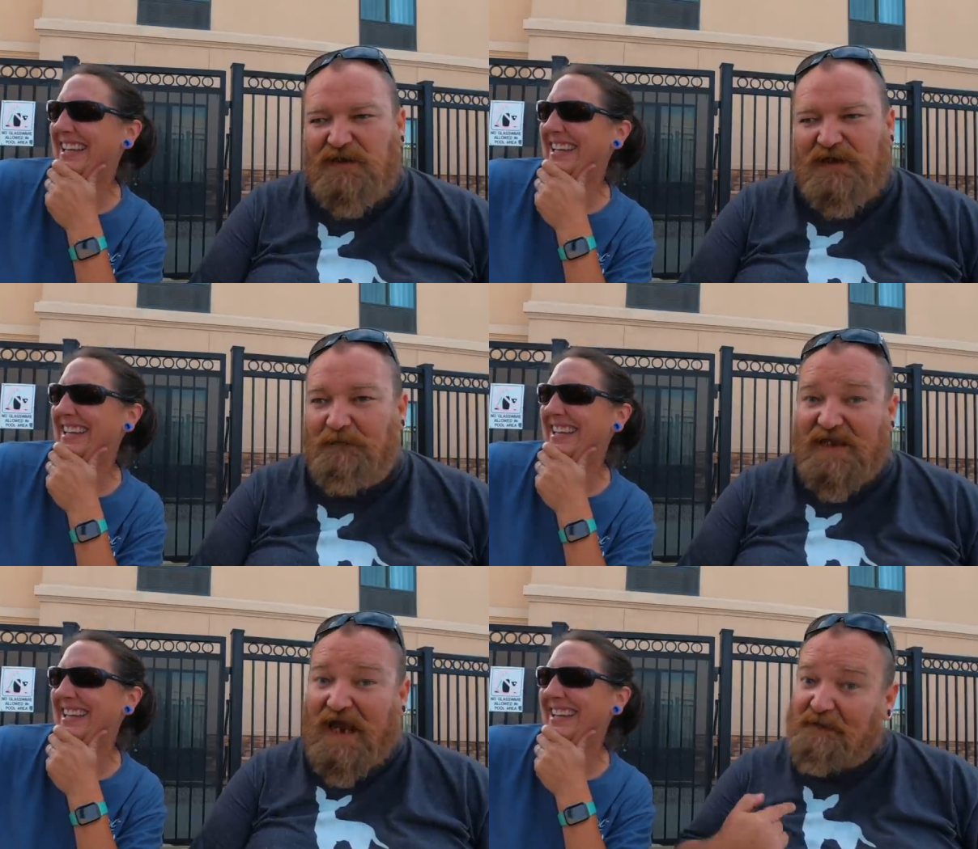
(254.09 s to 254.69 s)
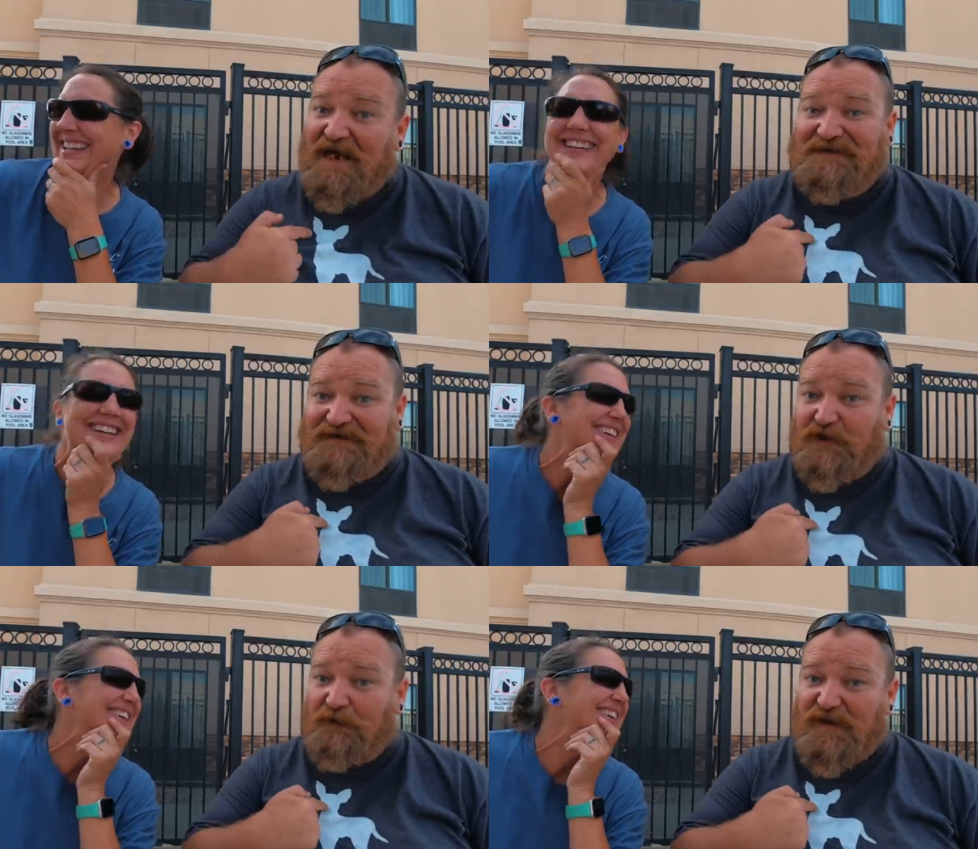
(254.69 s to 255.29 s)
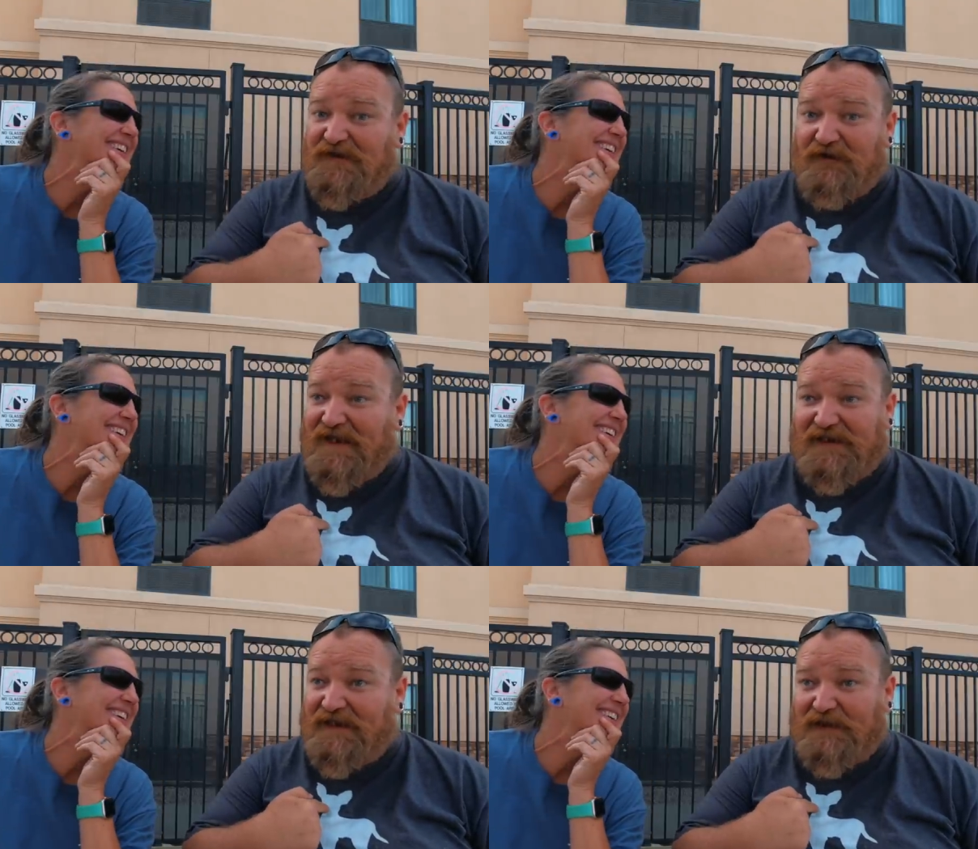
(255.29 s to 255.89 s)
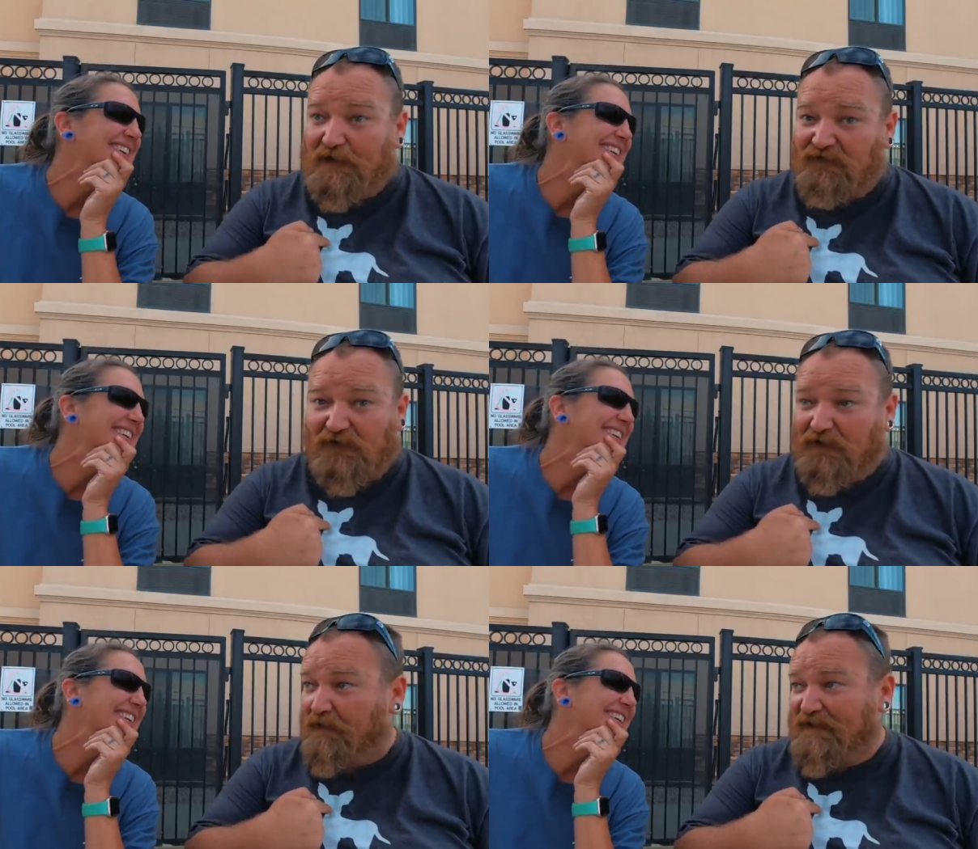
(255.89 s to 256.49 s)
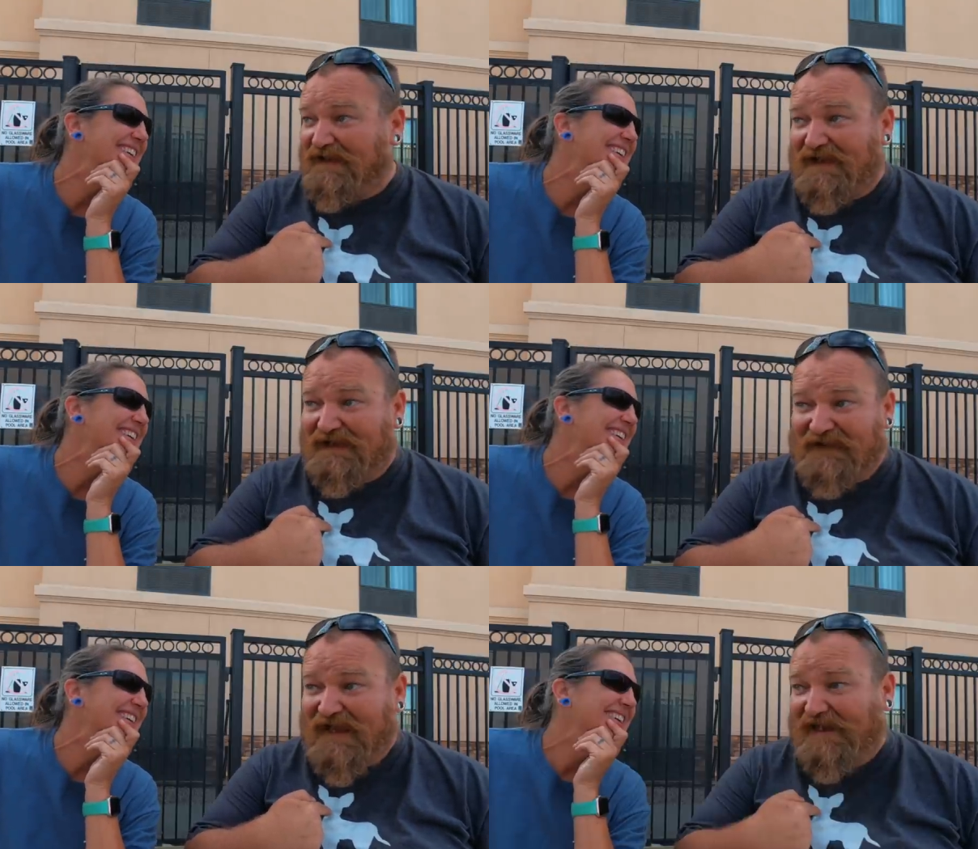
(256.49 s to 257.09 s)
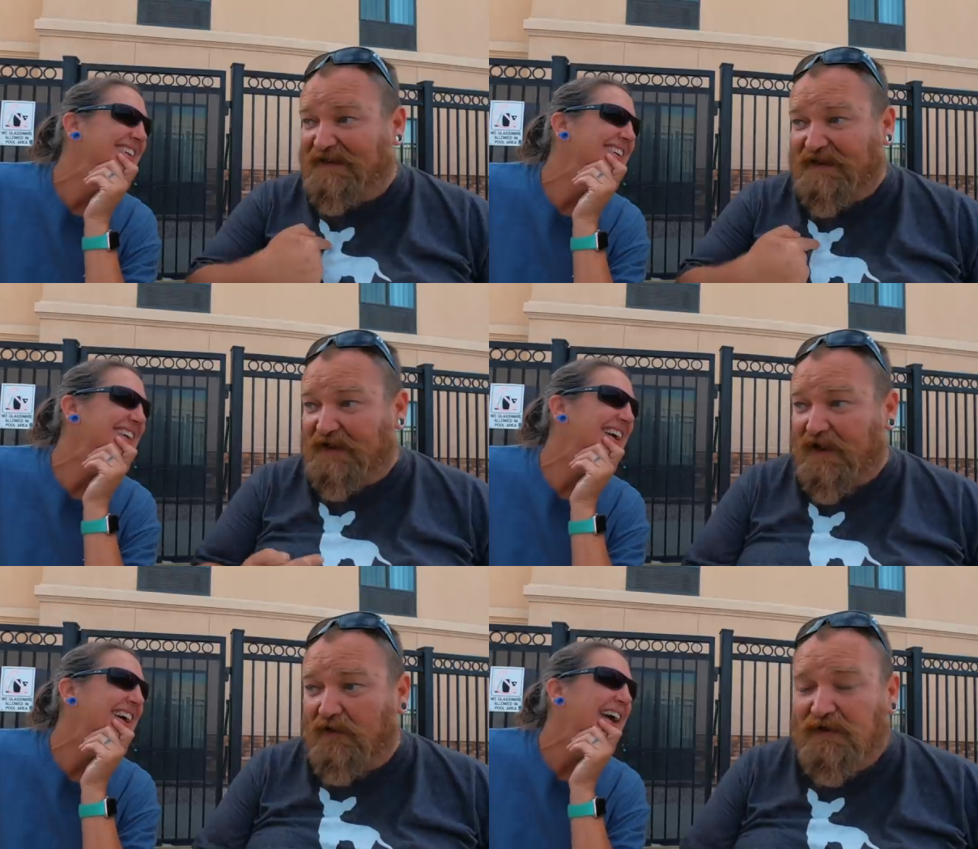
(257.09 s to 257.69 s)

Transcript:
Speaker 1: I'm like, "I'm not stupid. You ain't getting over on me like that, you yeah. know."